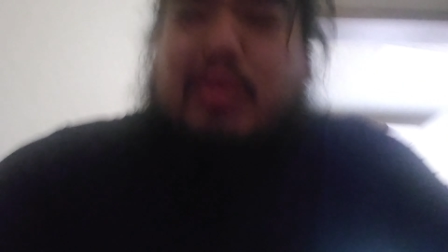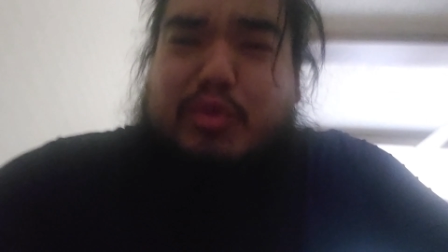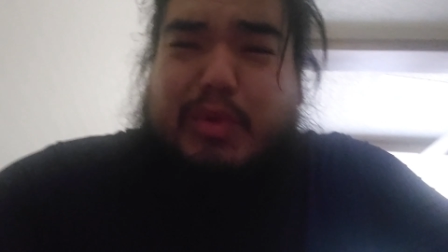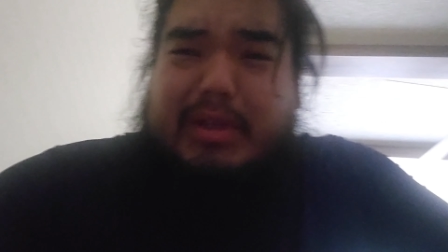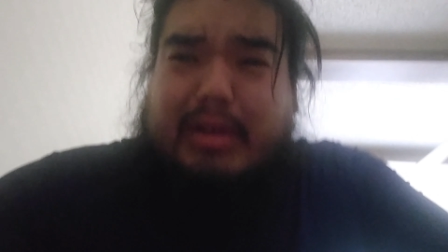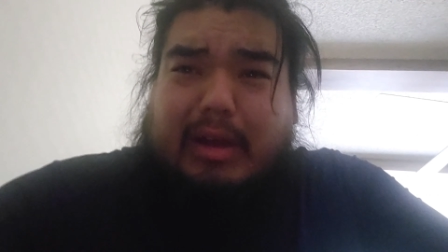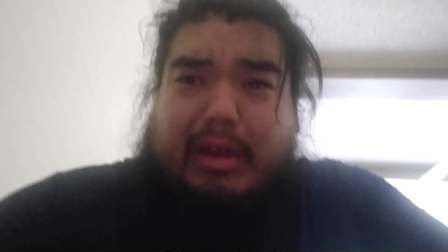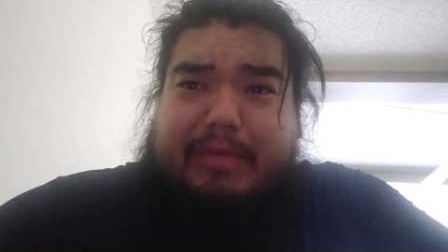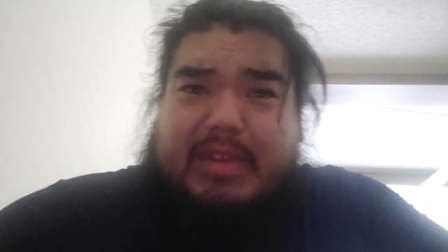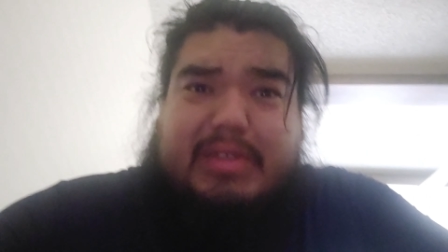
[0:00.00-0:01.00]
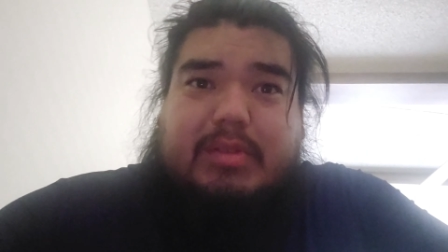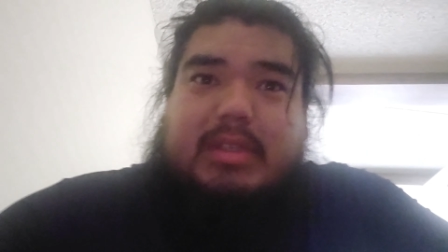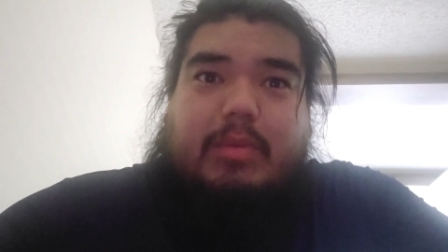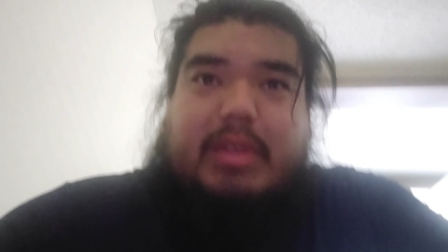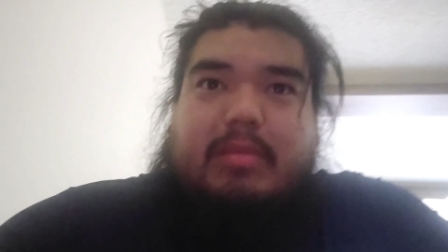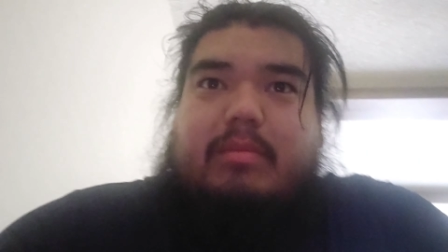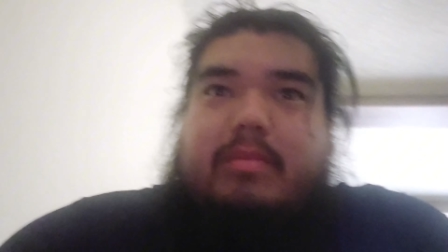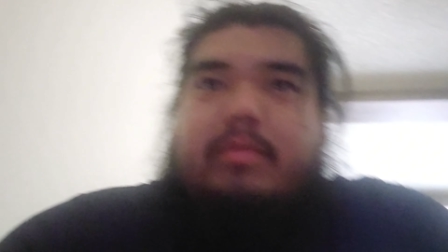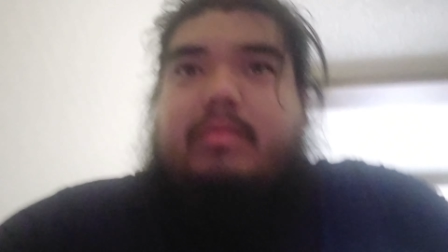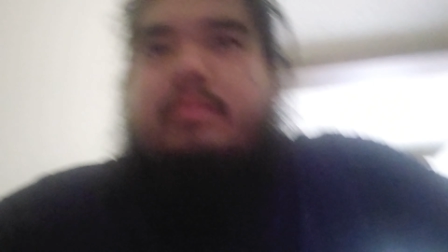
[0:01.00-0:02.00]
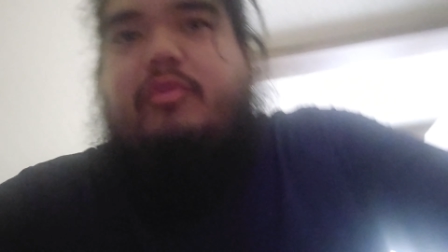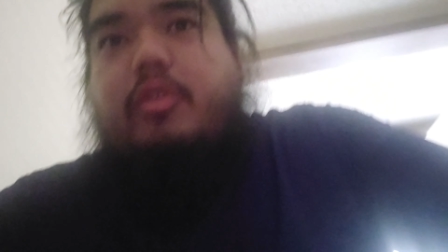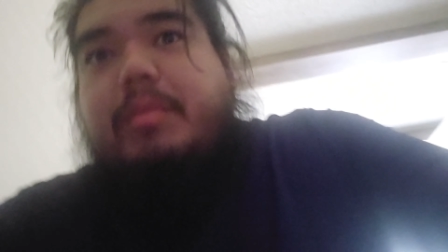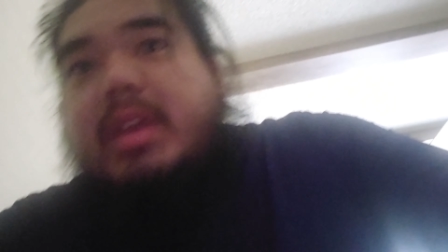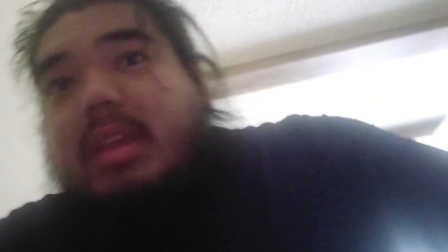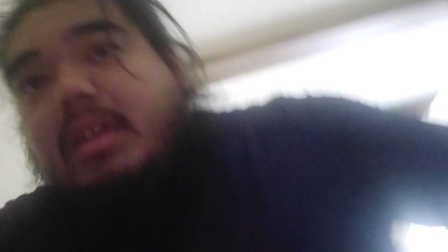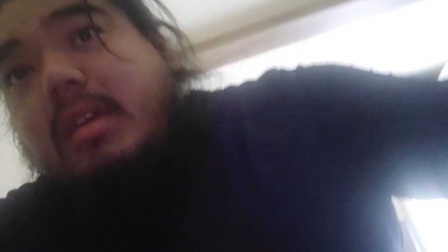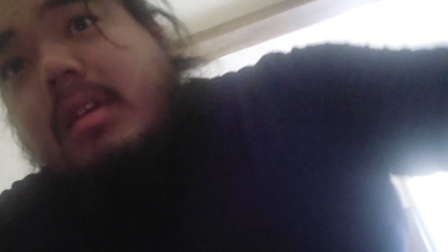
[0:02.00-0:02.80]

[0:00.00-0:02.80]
don't drink coffee, so it's not really for me.